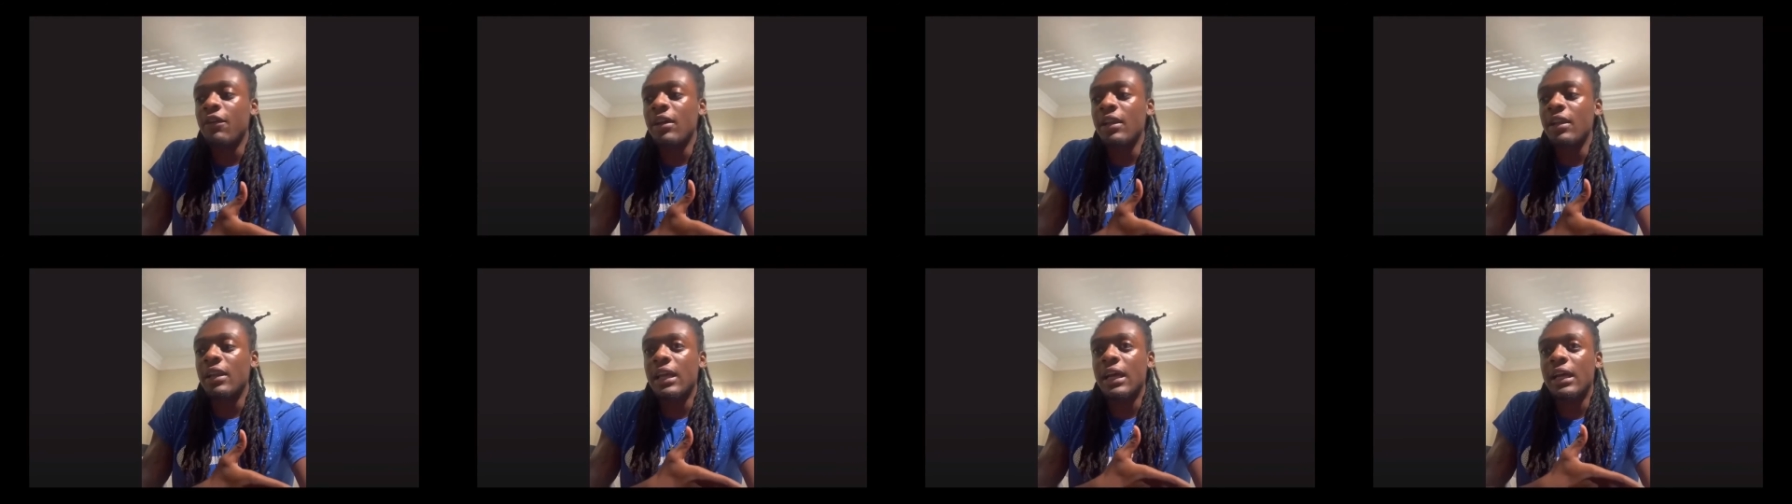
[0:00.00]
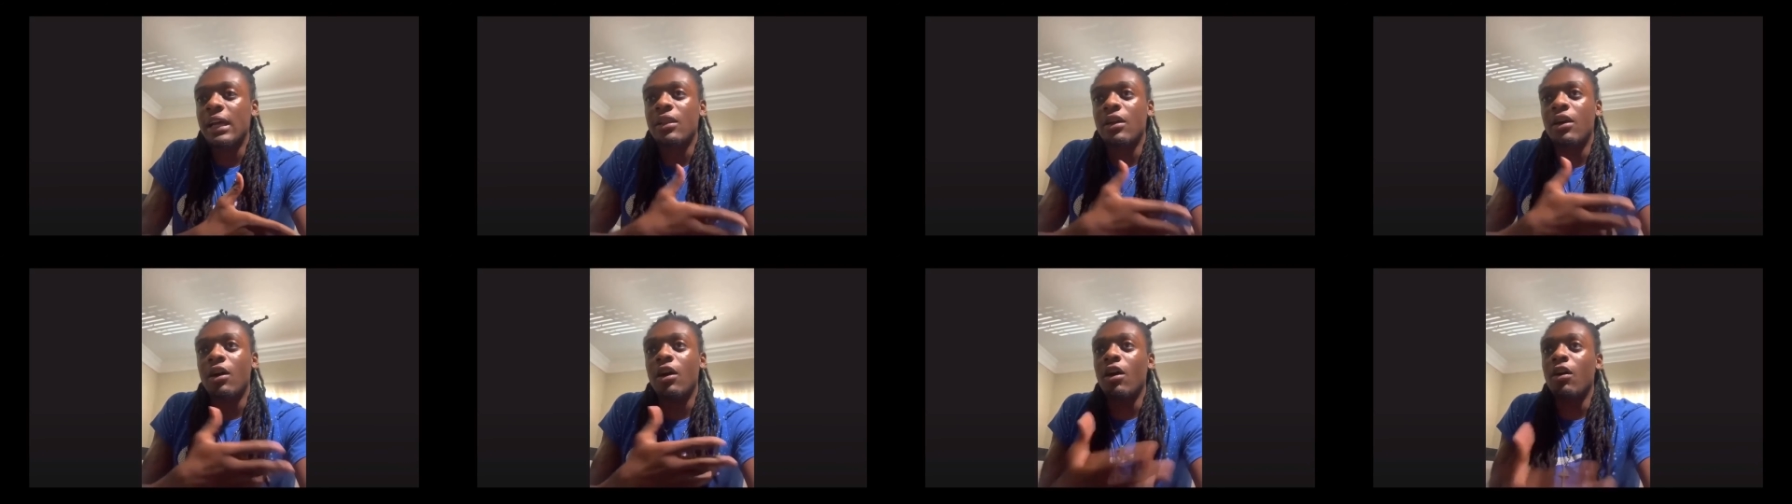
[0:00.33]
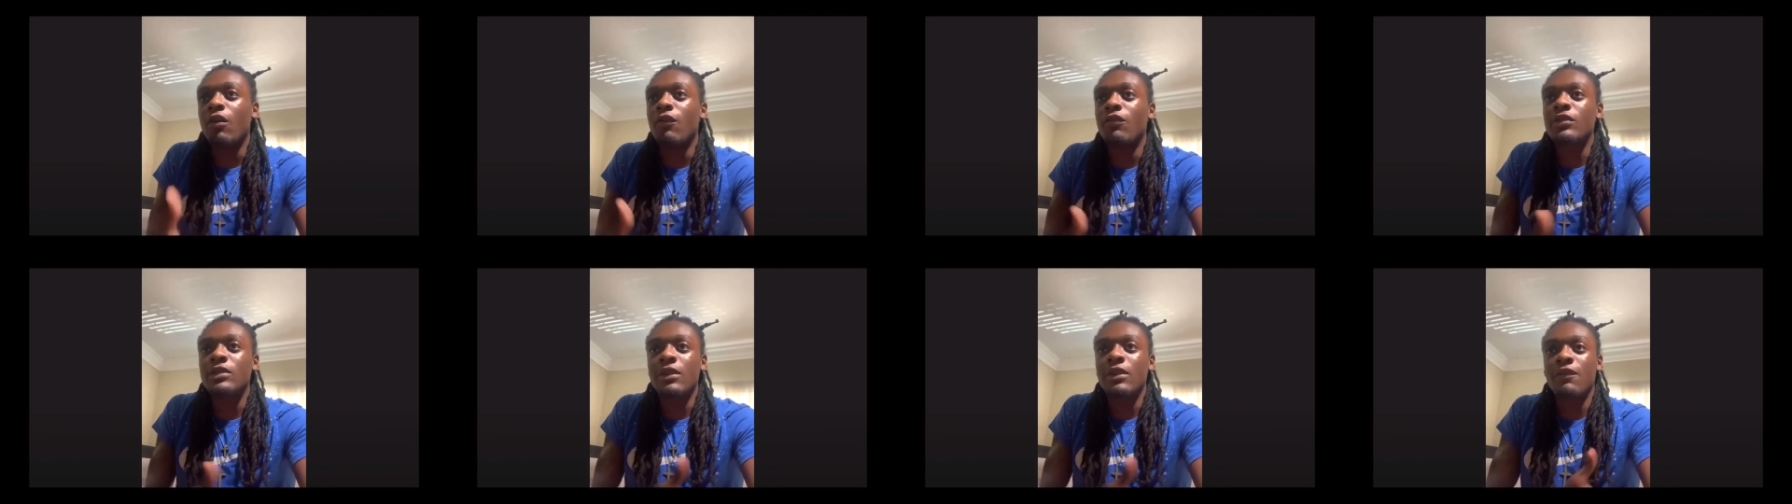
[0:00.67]
got the
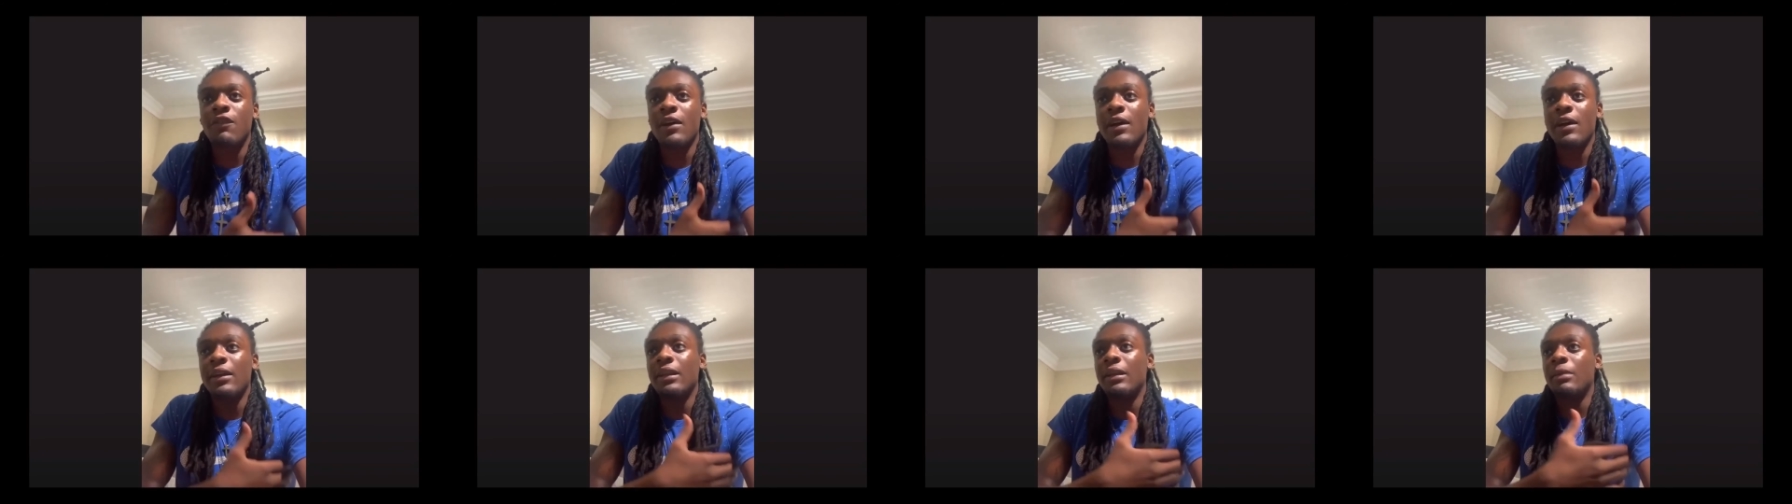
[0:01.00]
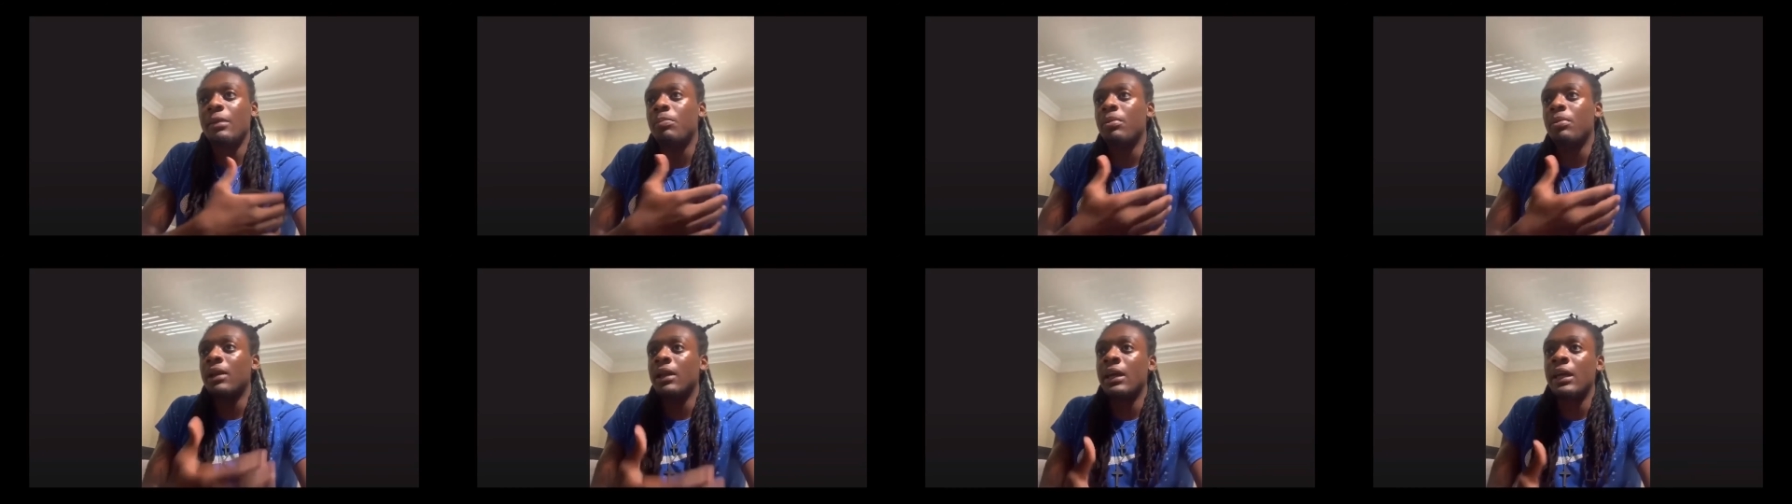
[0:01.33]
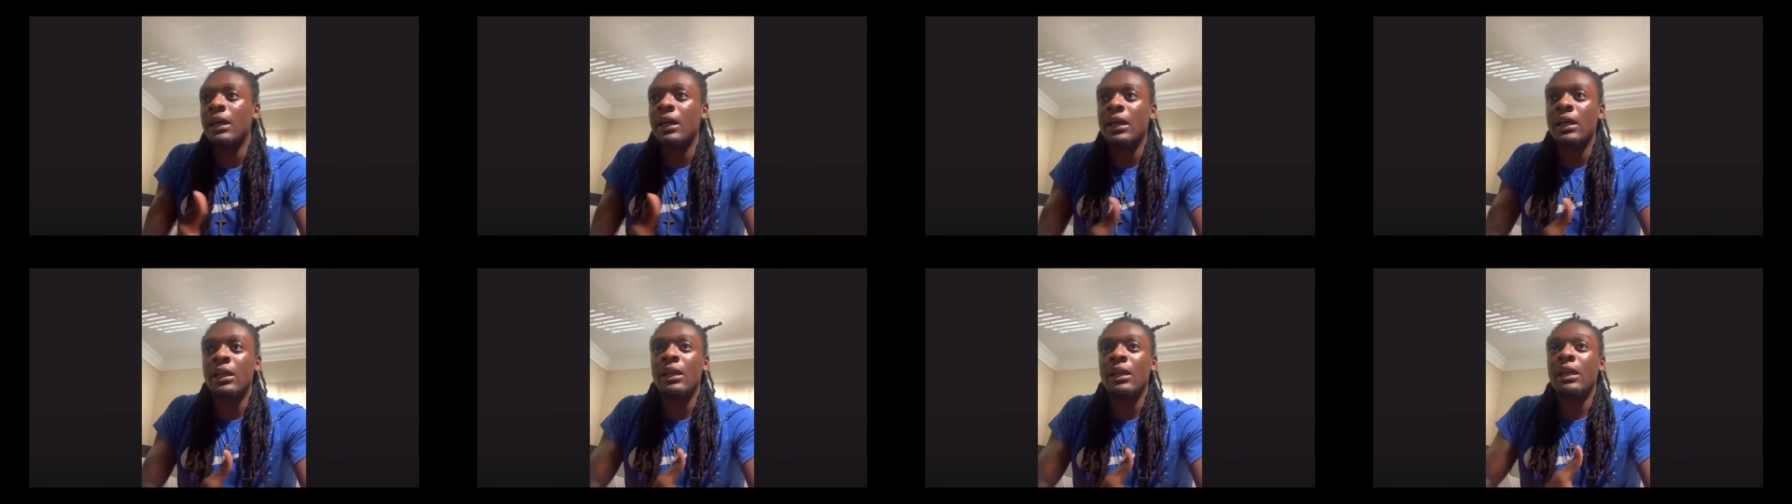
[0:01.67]
office. I'm finally playing.